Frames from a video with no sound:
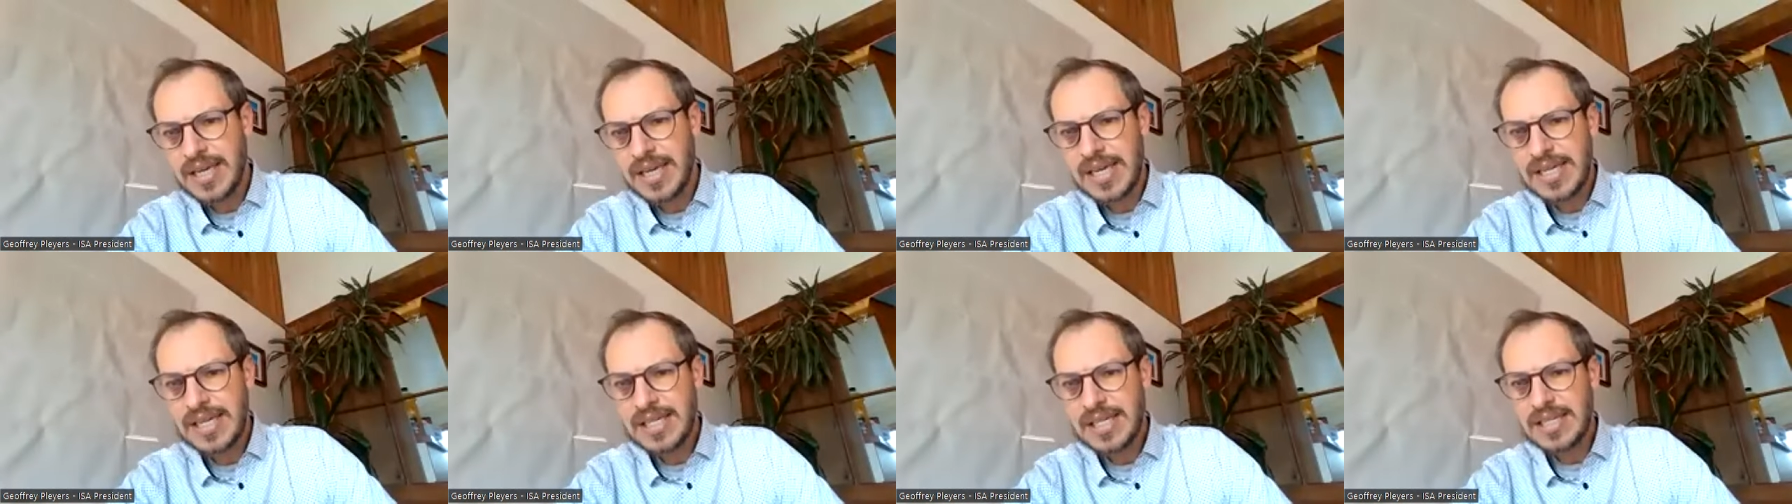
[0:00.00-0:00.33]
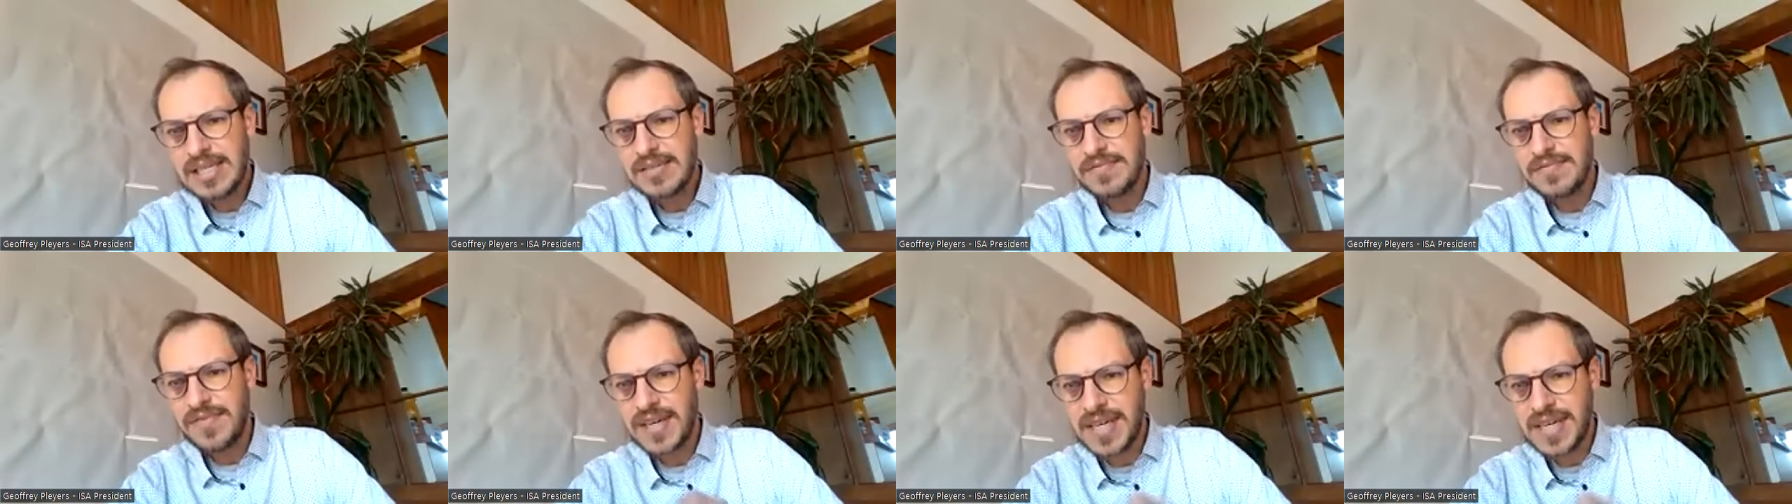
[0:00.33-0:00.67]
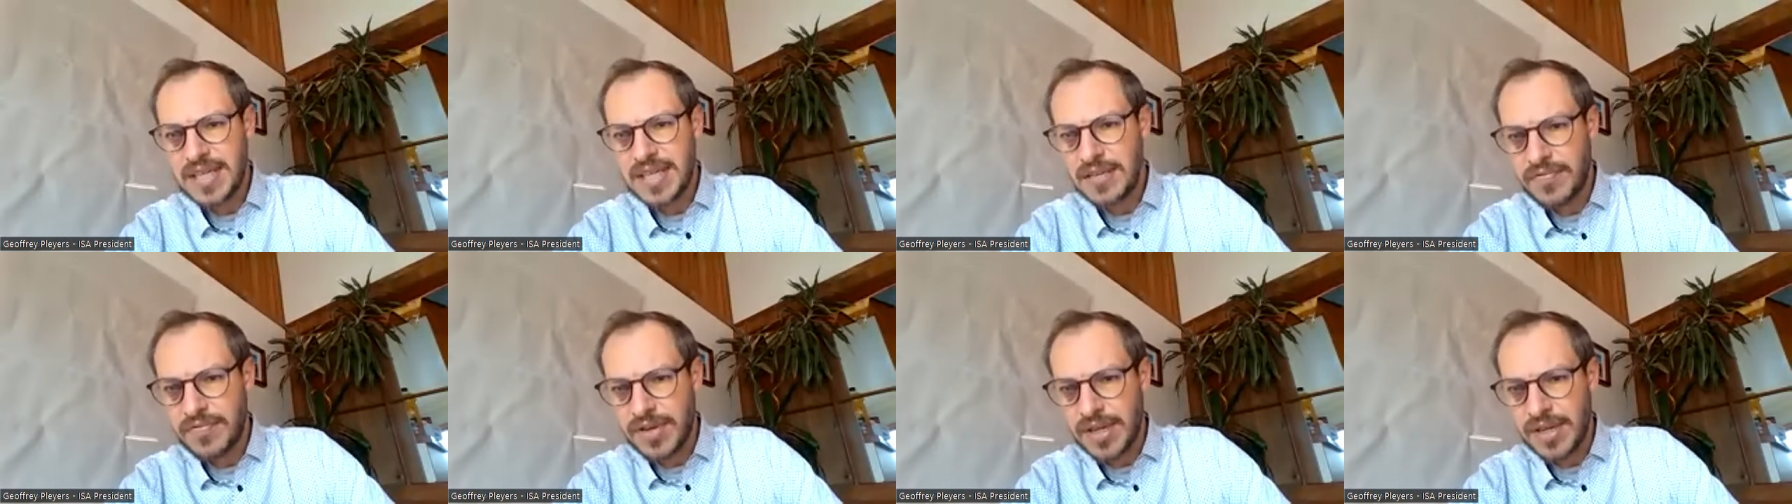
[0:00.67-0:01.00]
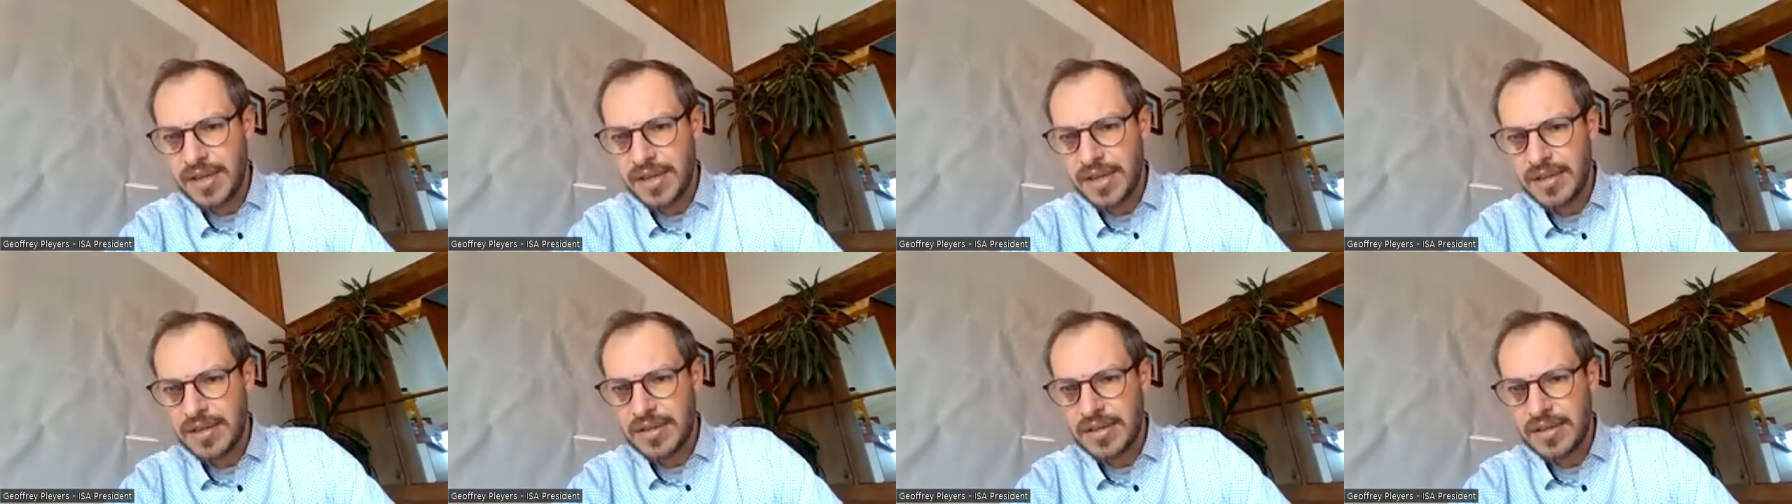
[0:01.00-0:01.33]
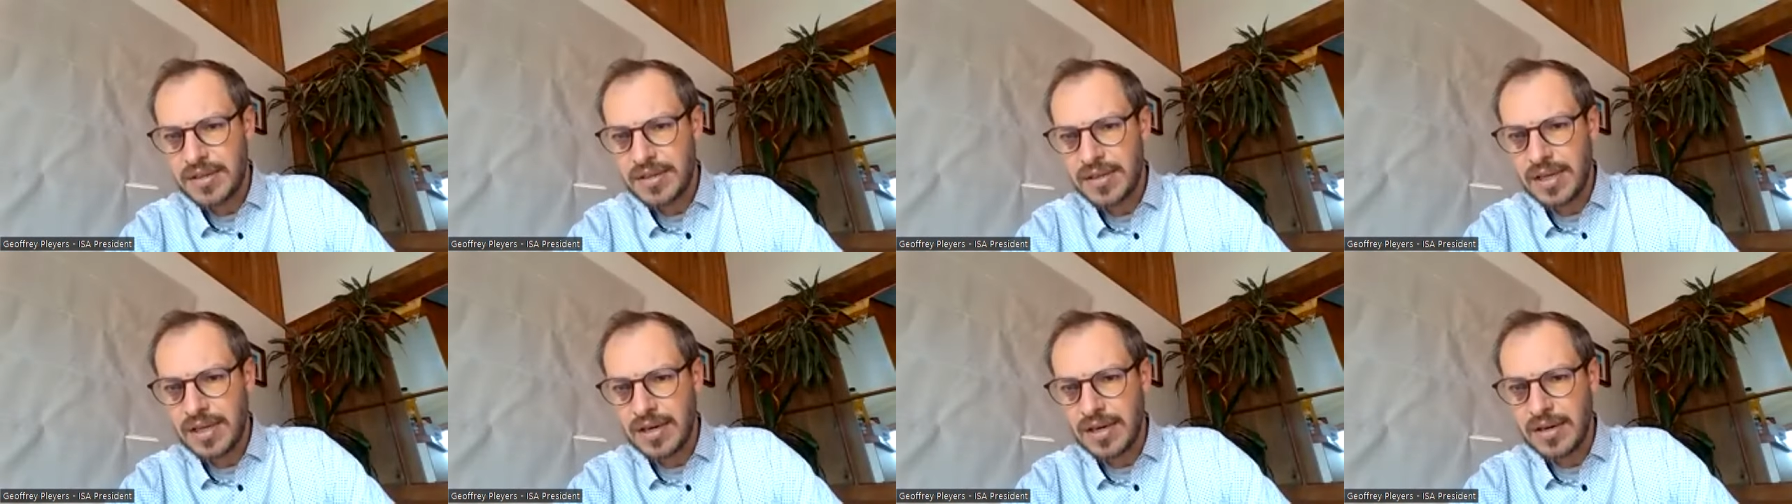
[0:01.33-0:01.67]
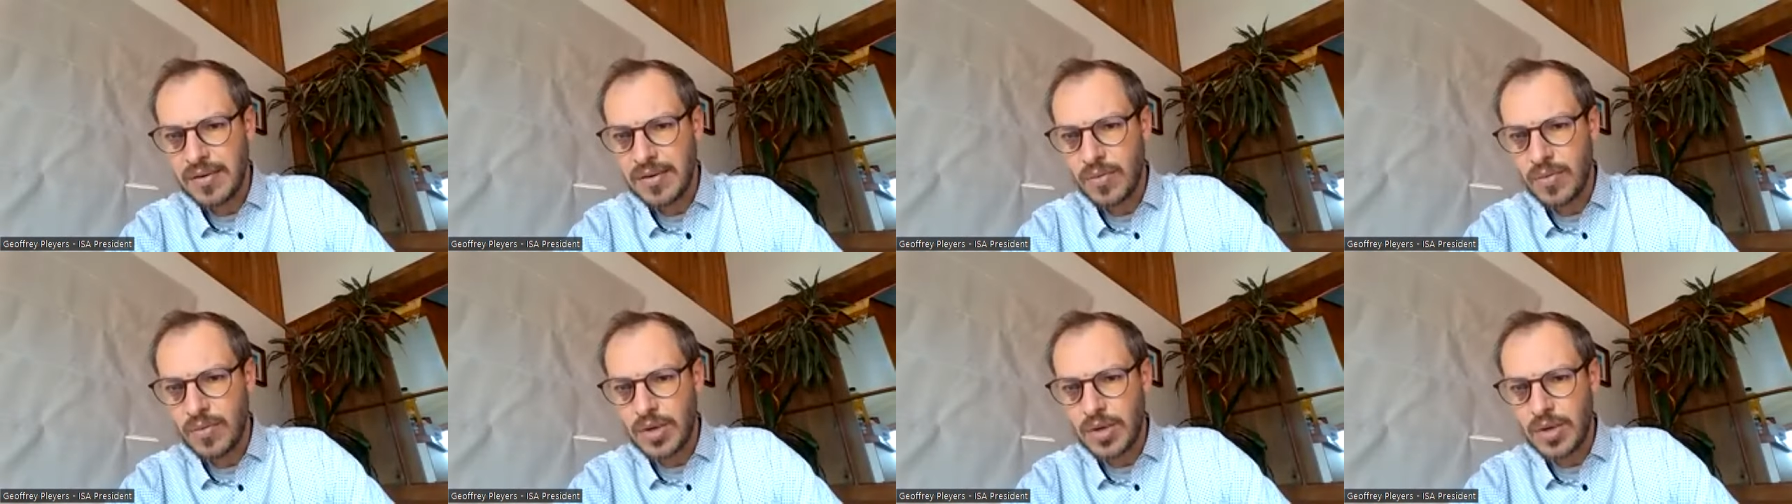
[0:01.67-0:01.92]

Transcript: is very different than